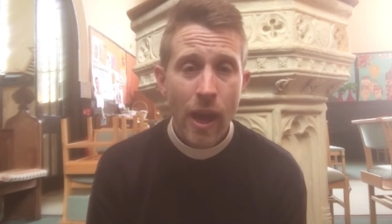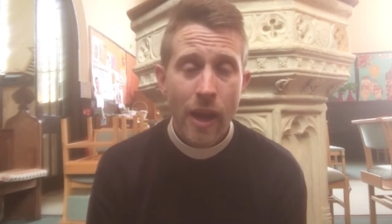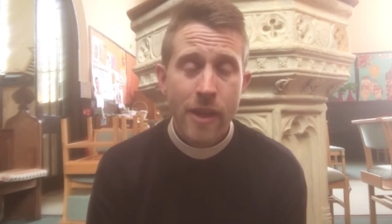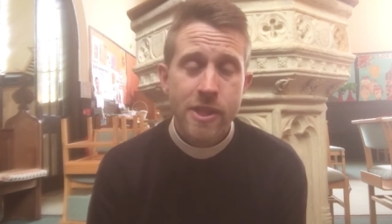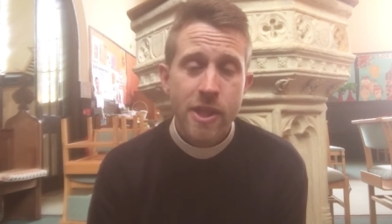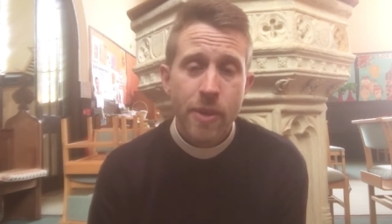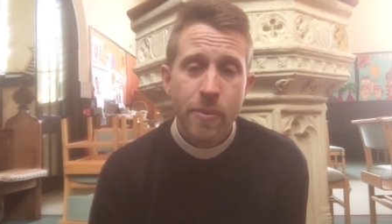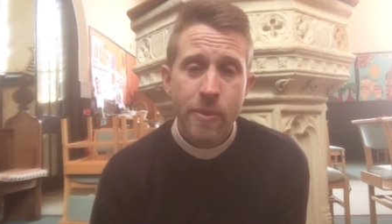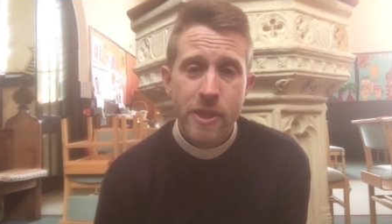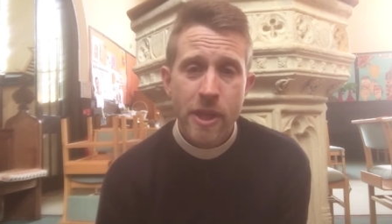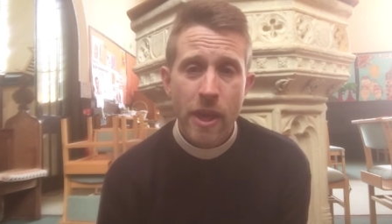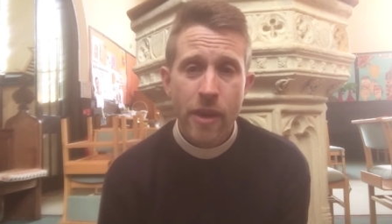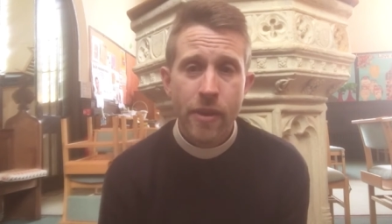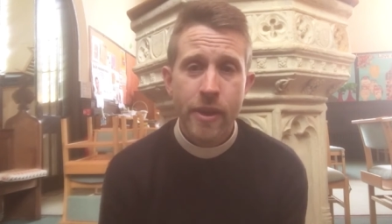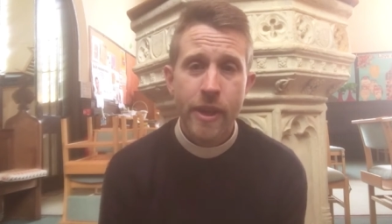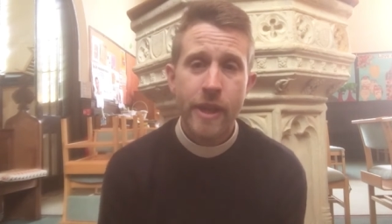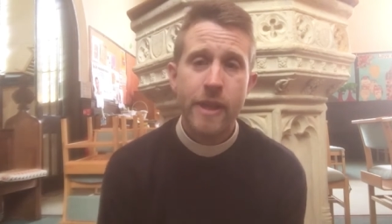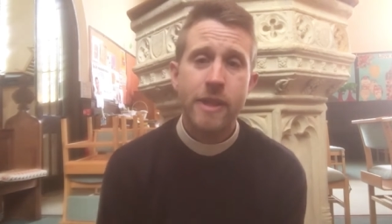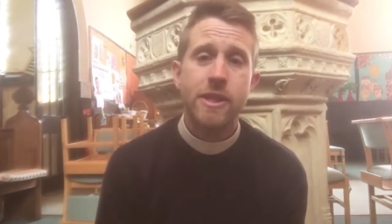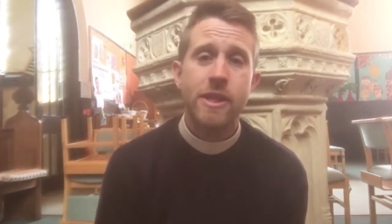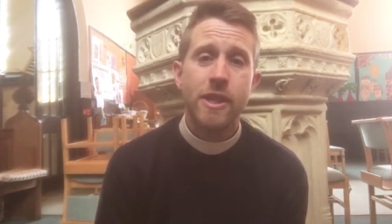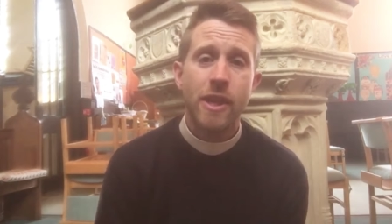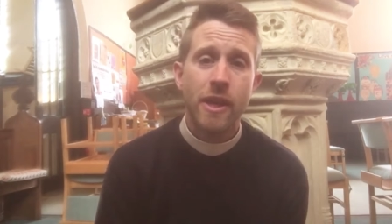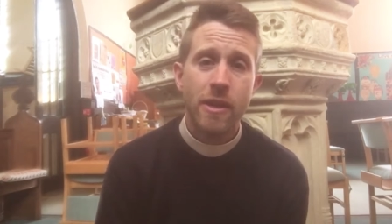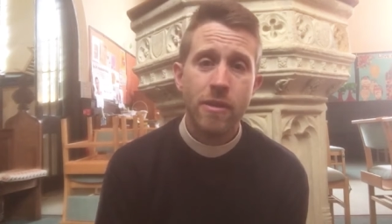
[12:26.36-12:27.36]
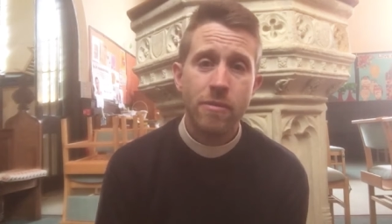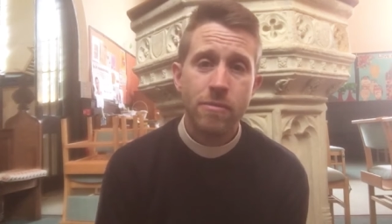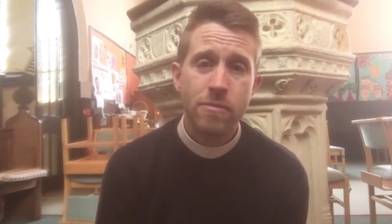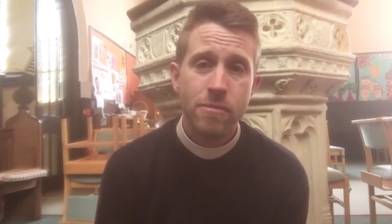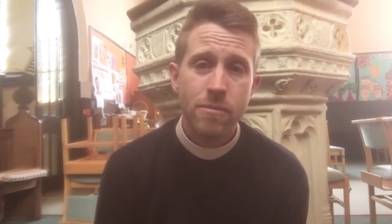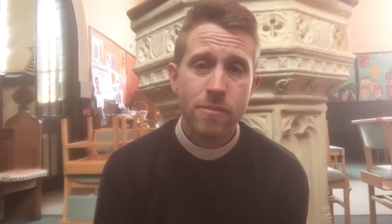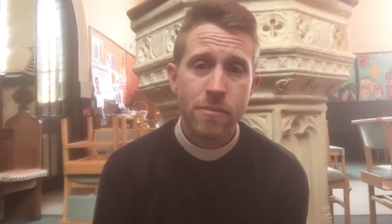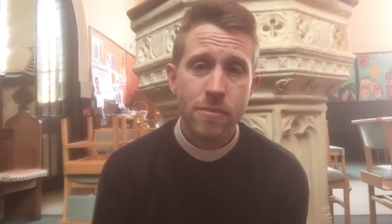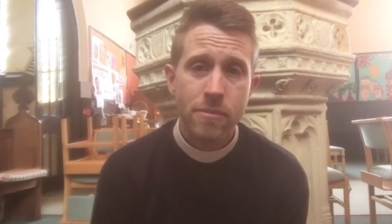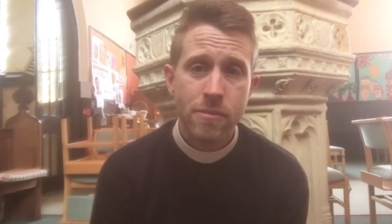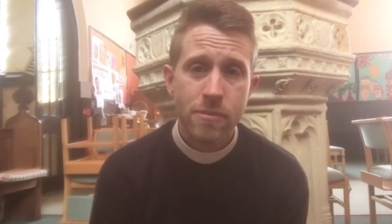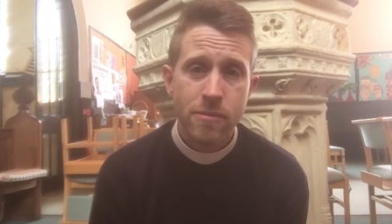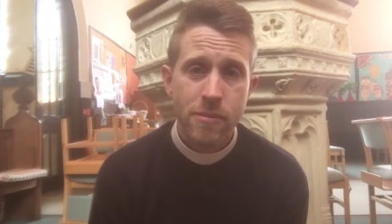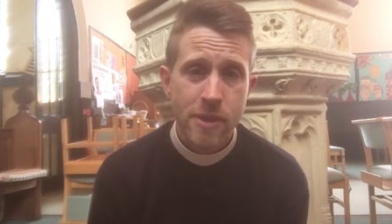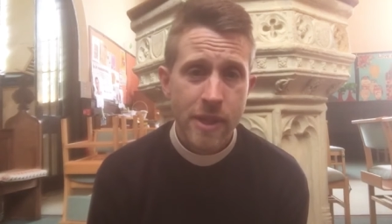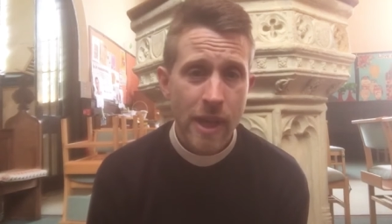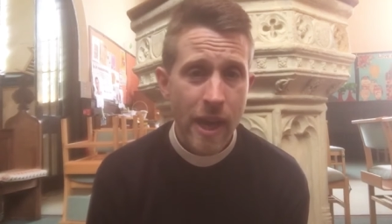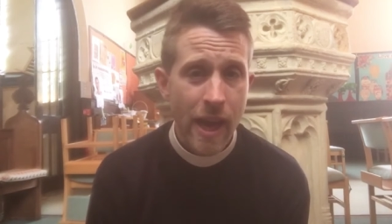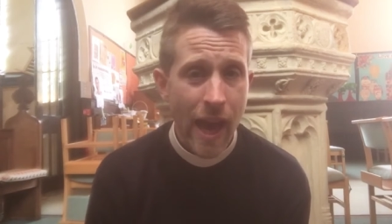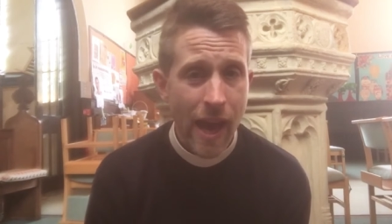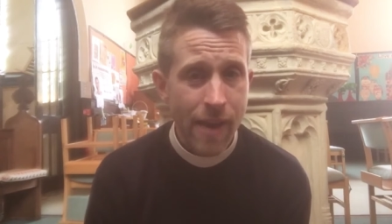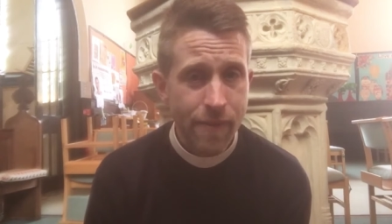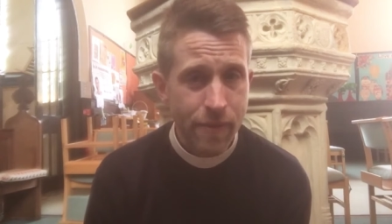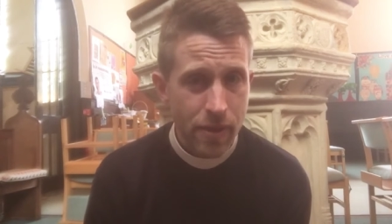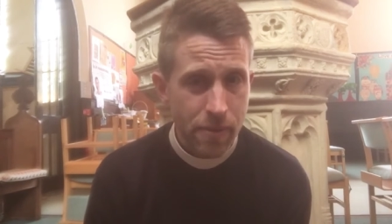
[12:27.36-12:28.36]
And so we don't need to
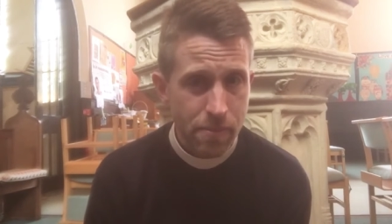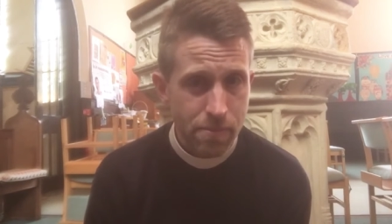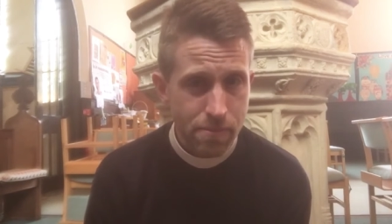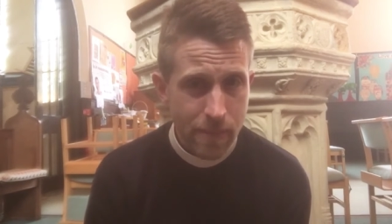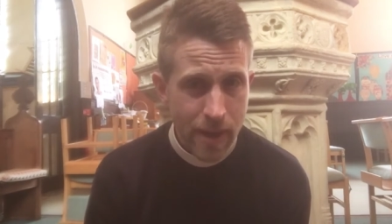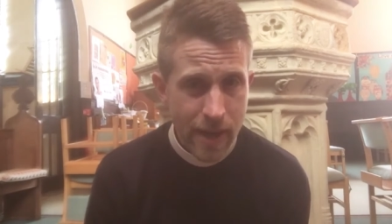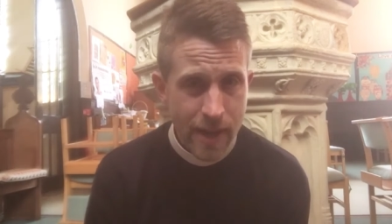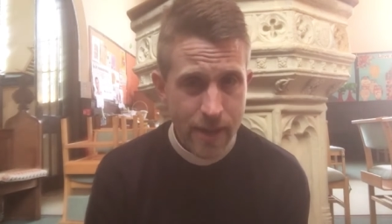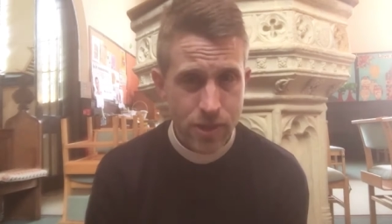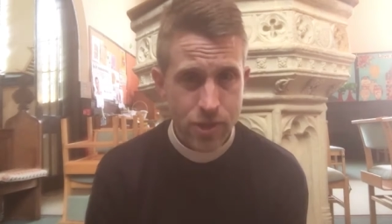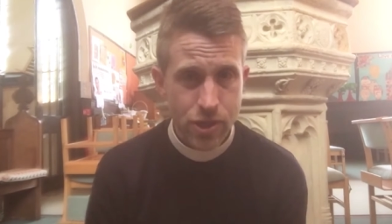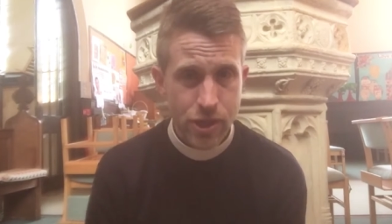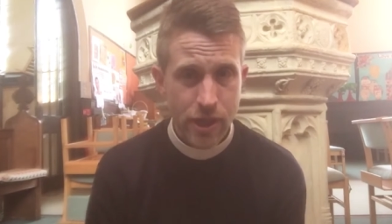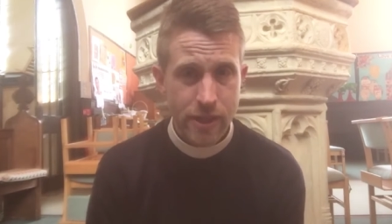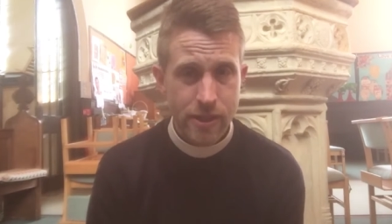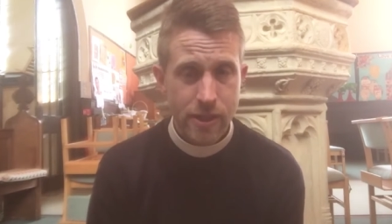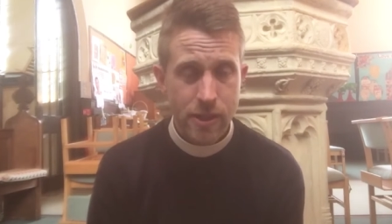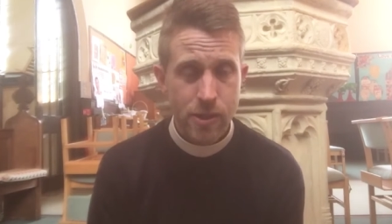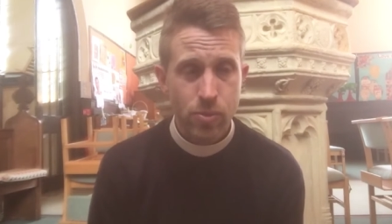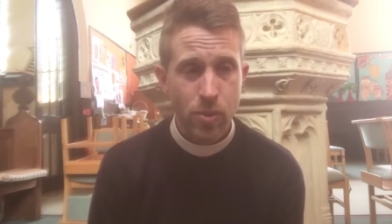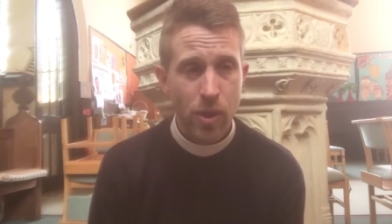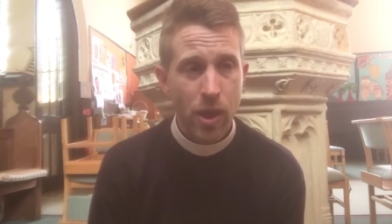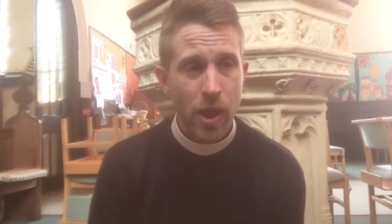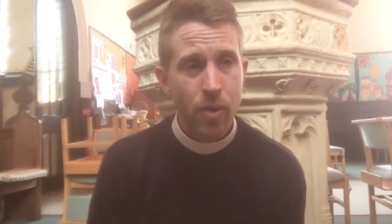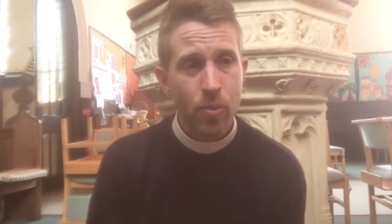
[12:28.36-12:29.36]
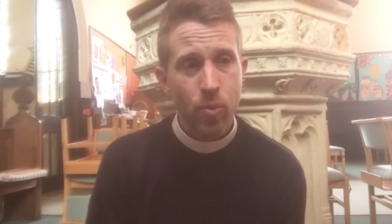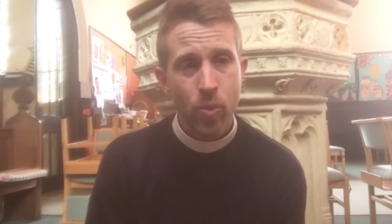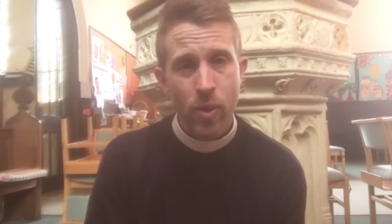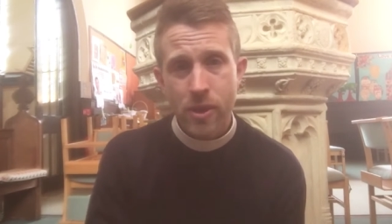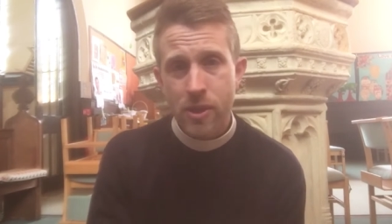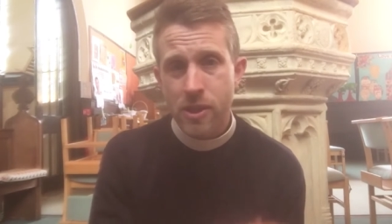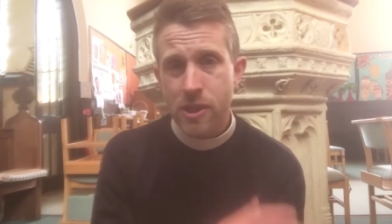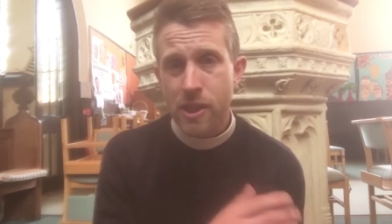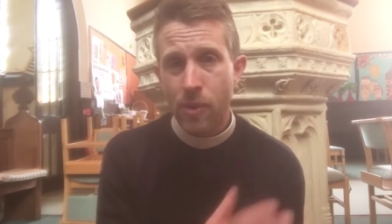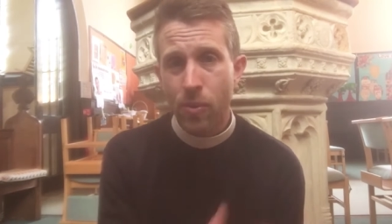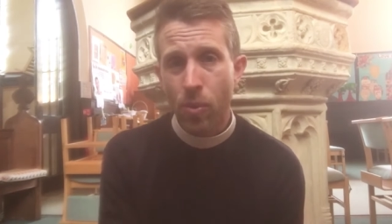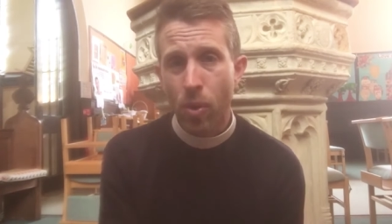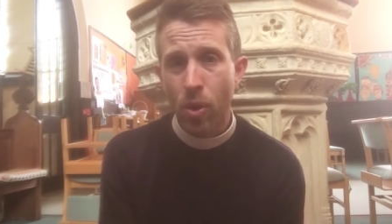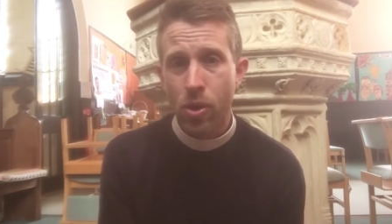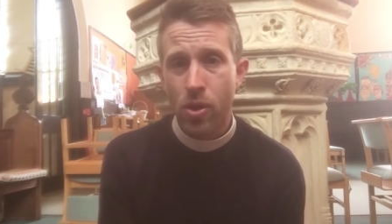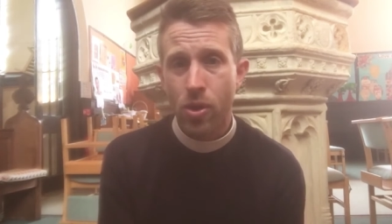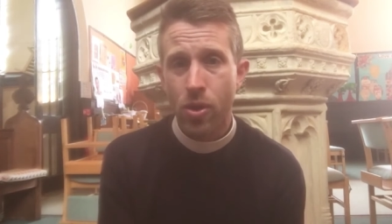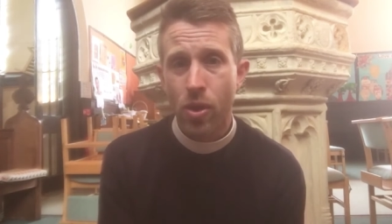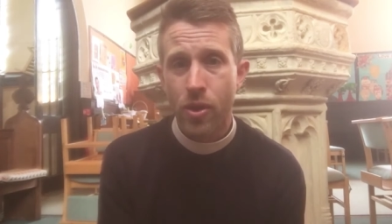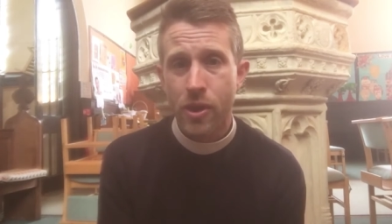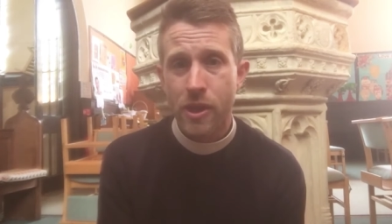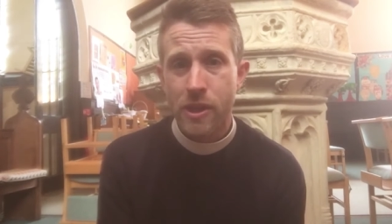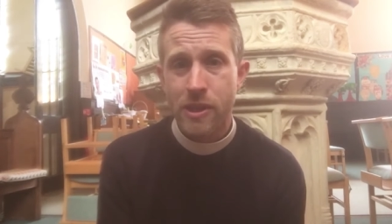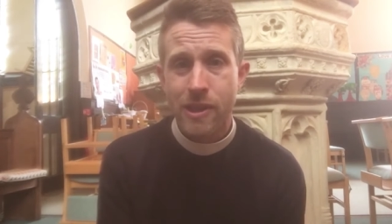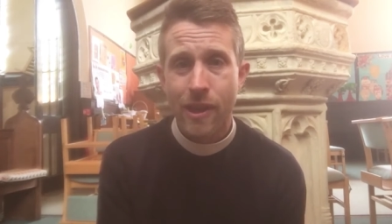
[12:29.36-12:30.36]
say, having met Jesus, well, I wonder what
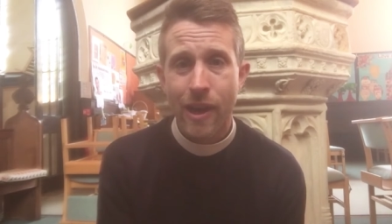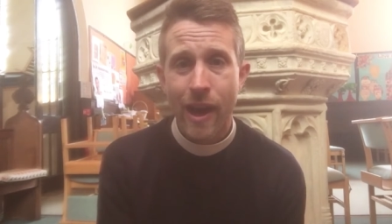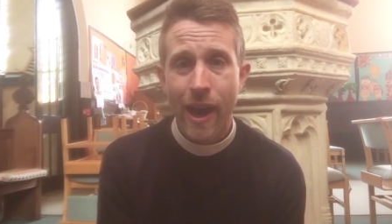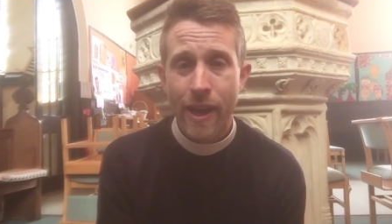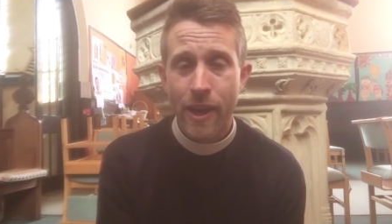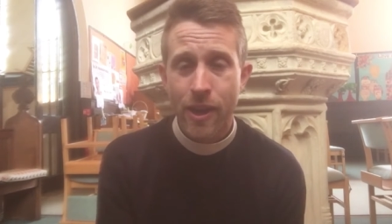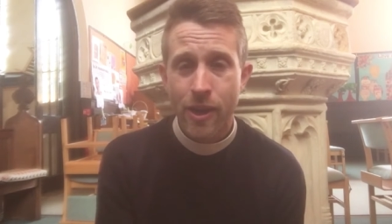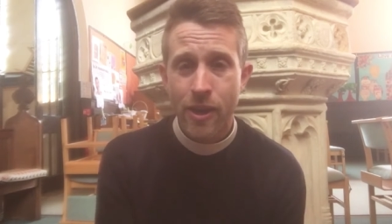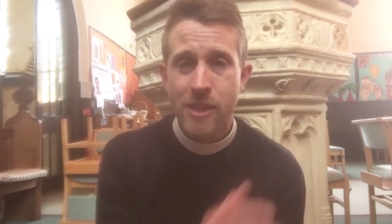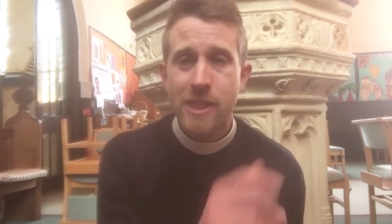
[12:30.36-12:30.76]
God is like.